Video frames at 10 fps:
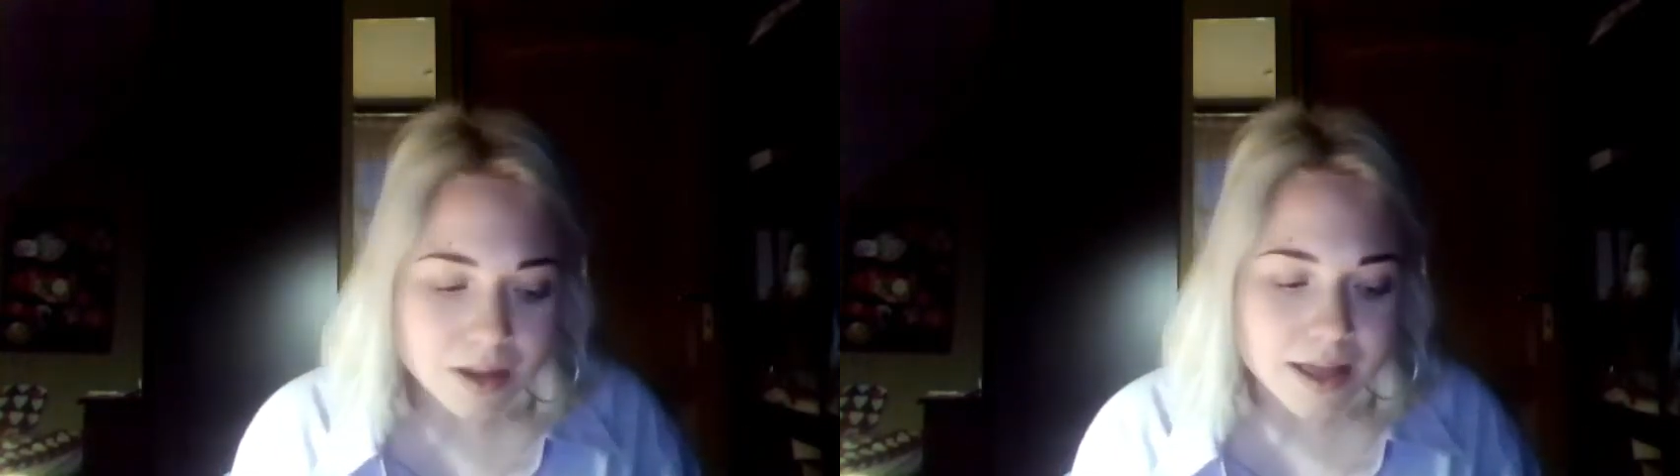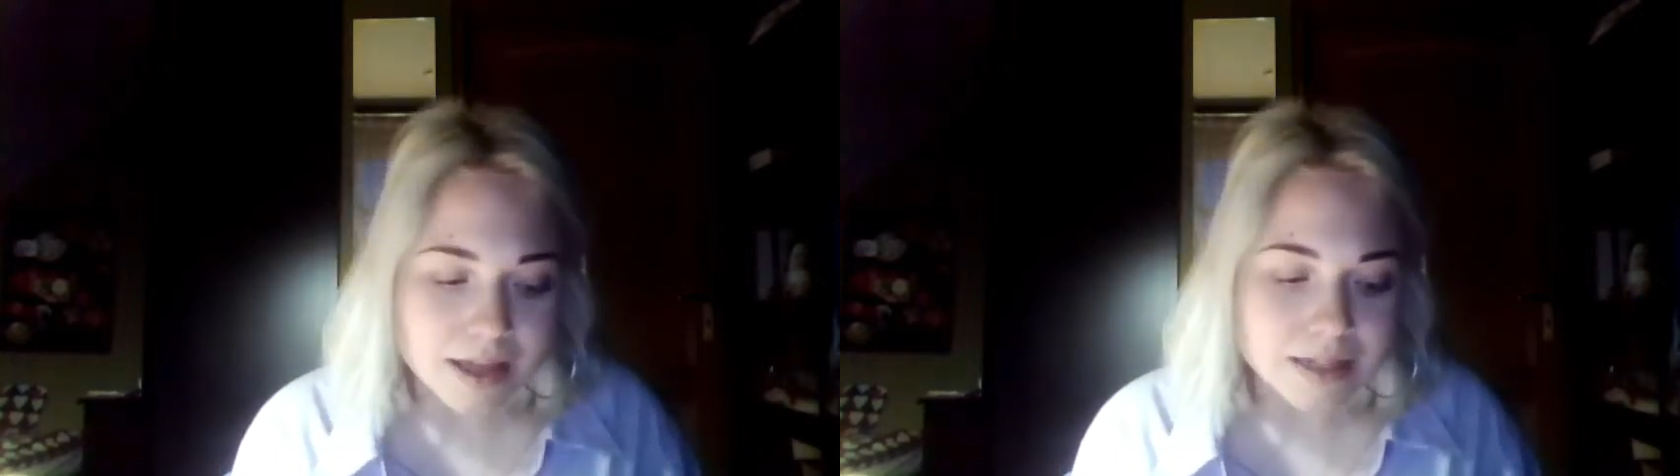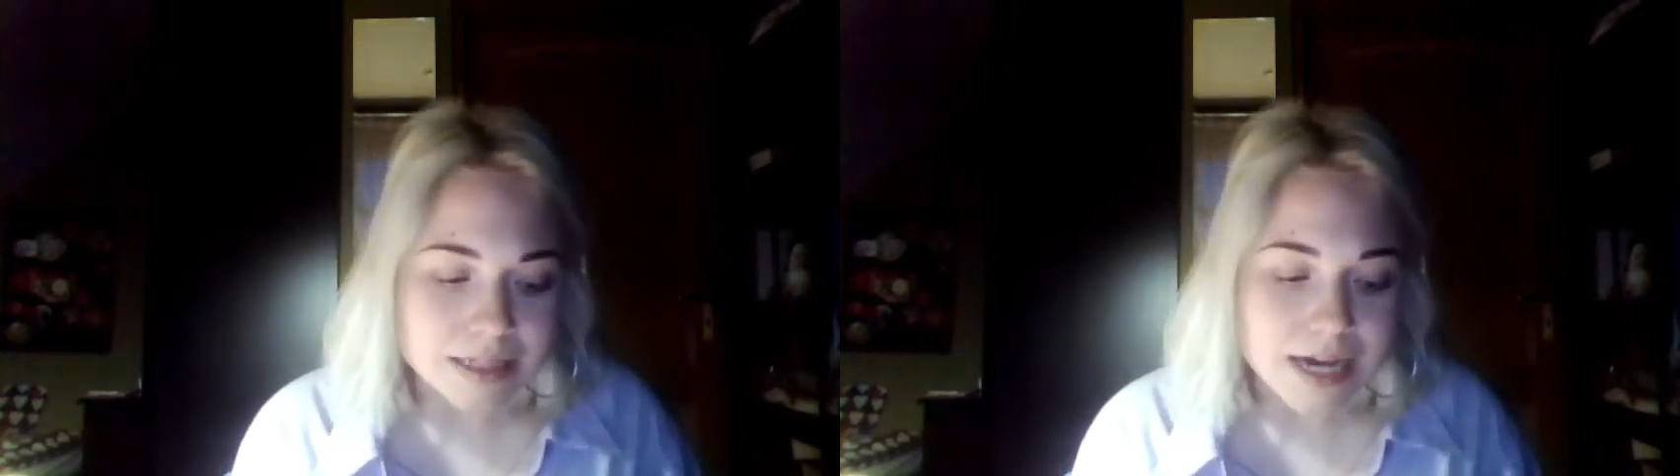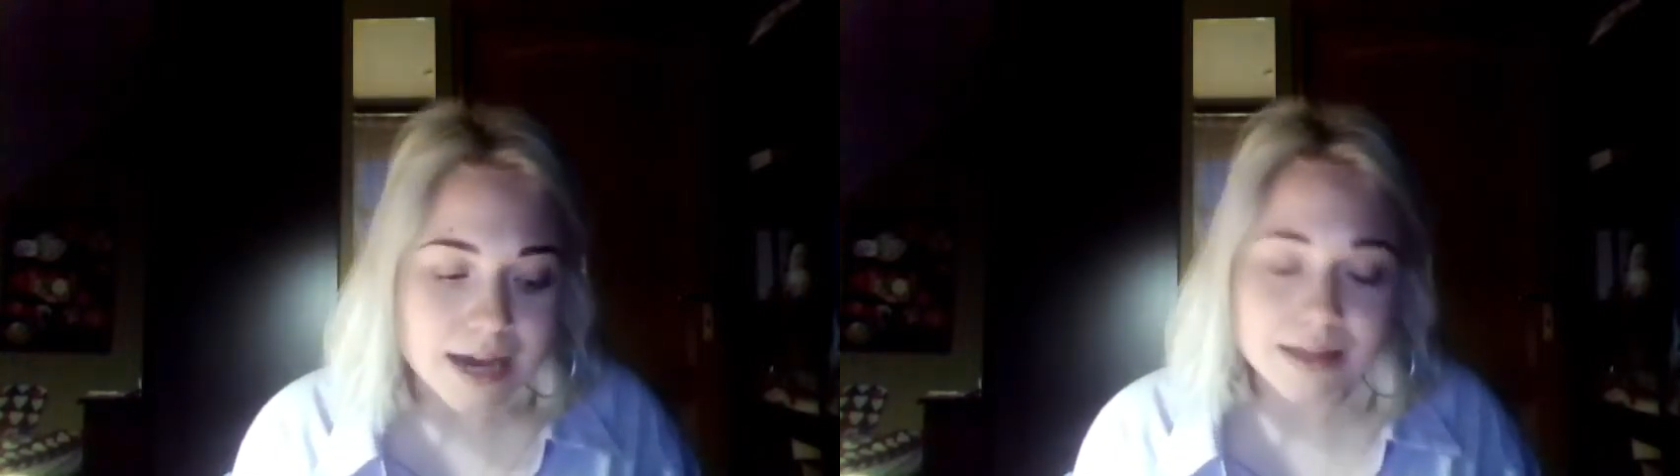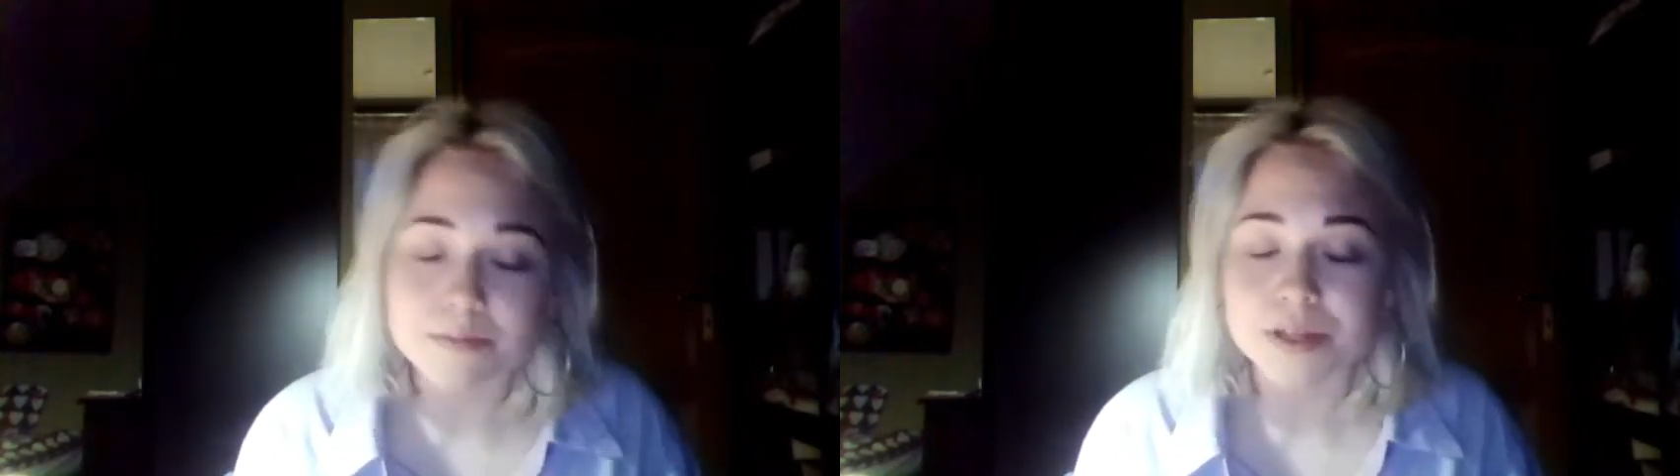and I
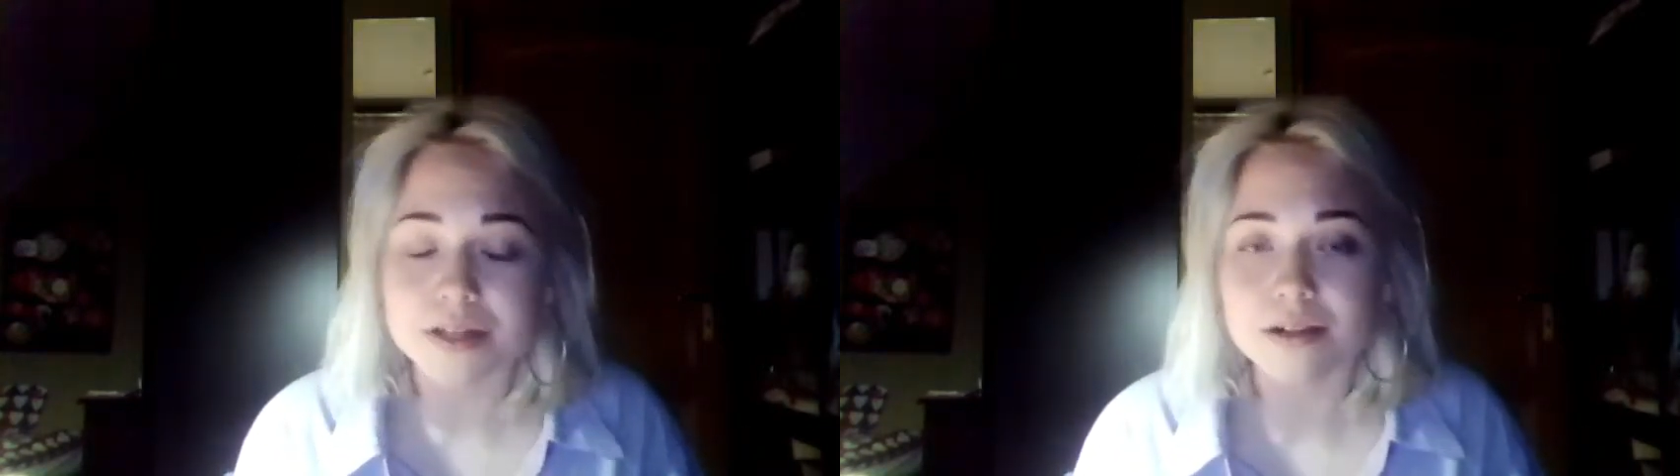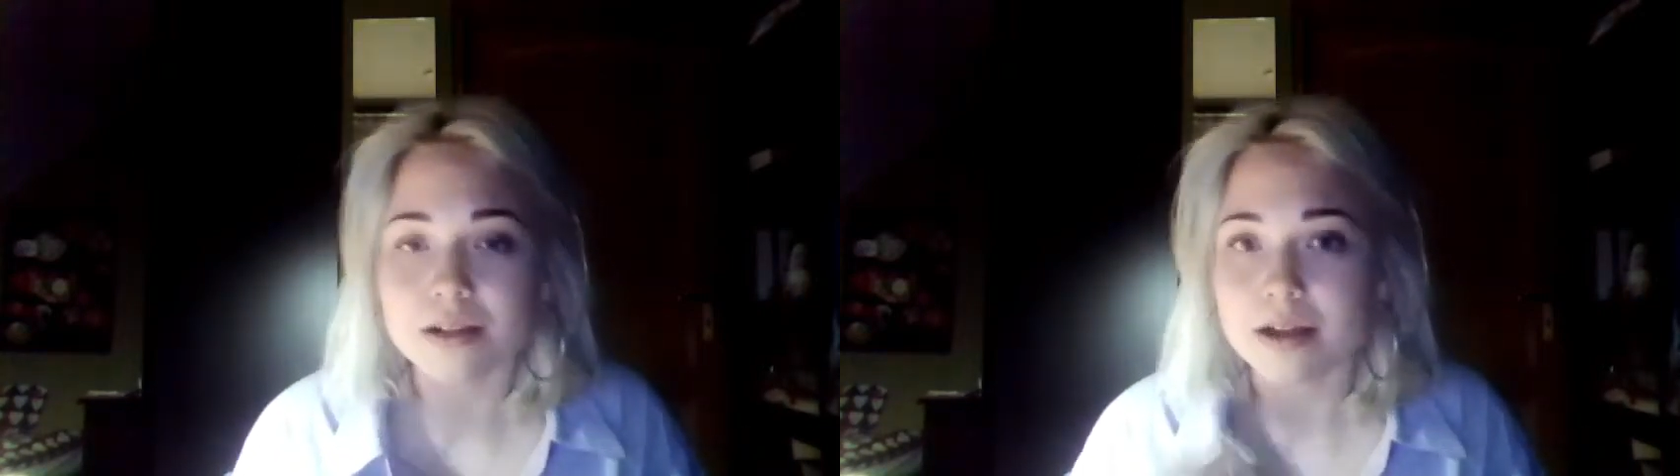can build